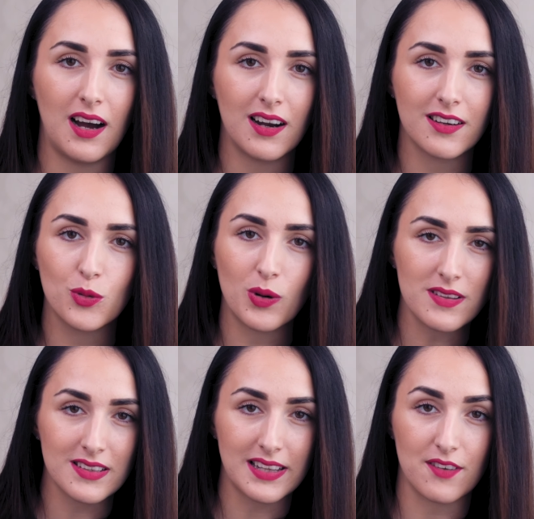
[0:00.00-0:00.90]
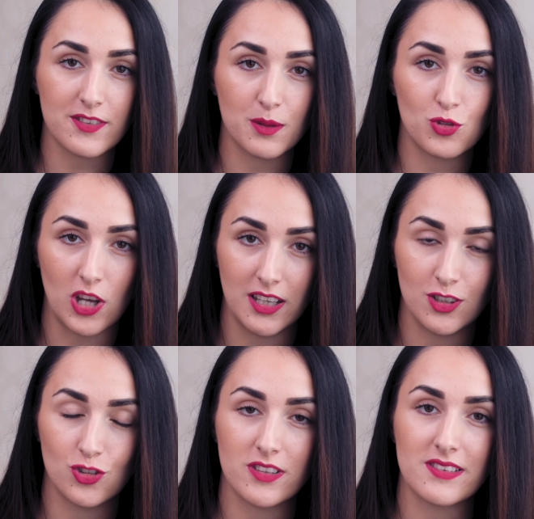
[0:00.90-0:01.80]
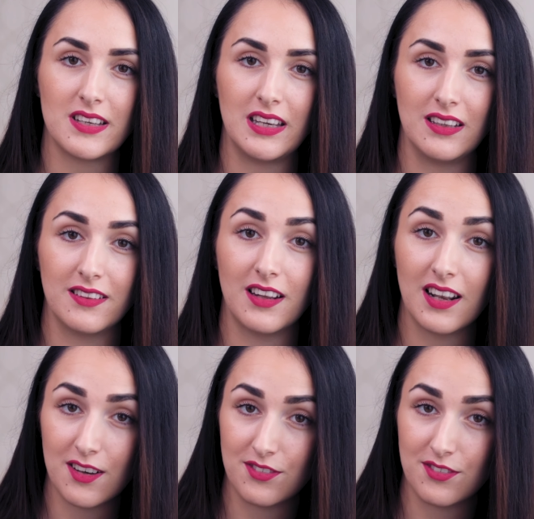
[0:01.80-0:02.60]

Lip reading: are the ones that have some challenges in the love